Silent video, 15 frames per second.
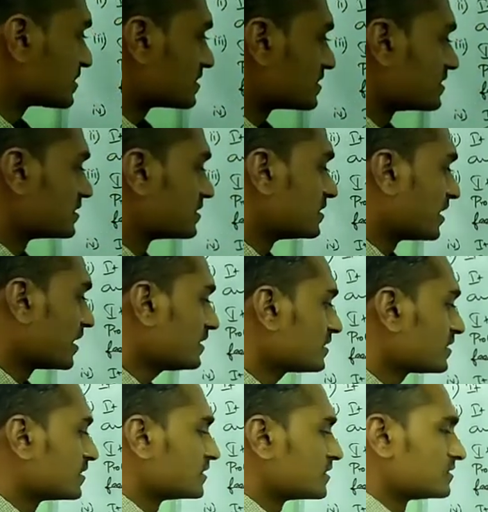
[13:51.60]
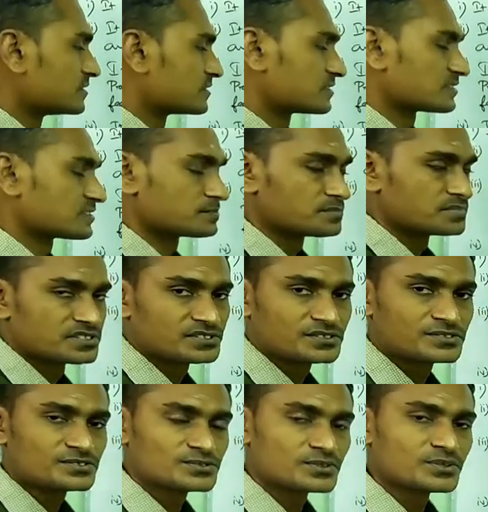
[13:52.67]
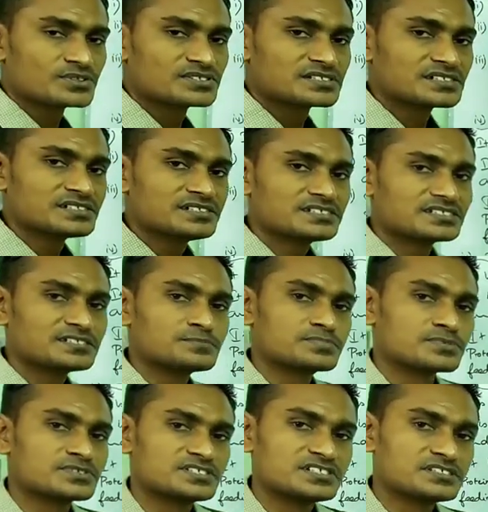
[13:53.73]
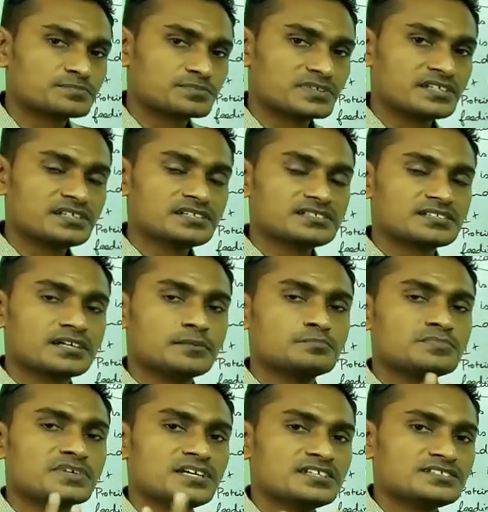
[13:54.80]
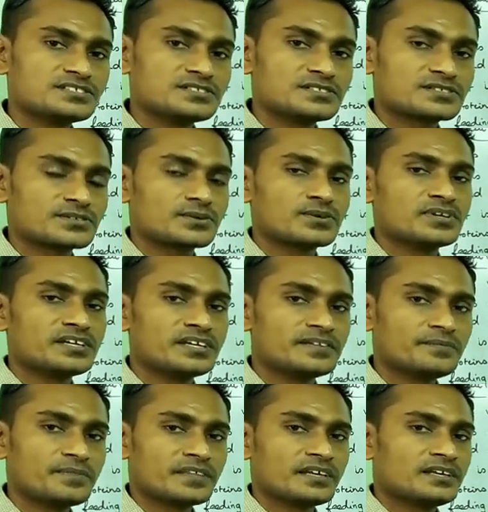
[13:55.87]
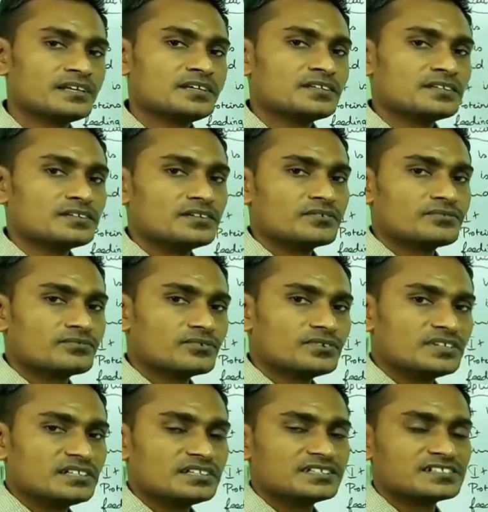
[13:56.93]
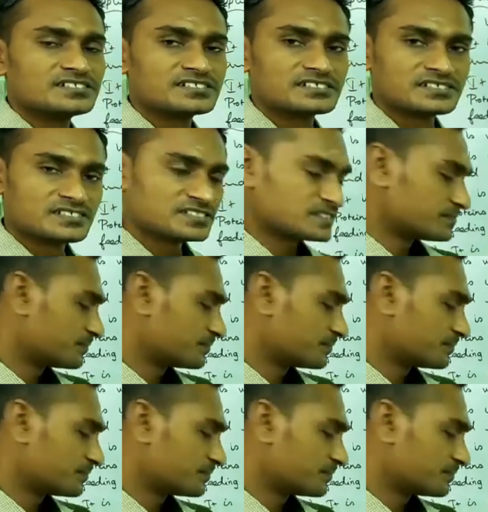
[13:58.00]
in diet recipes. So single cell proteins plays a major role in the food industries.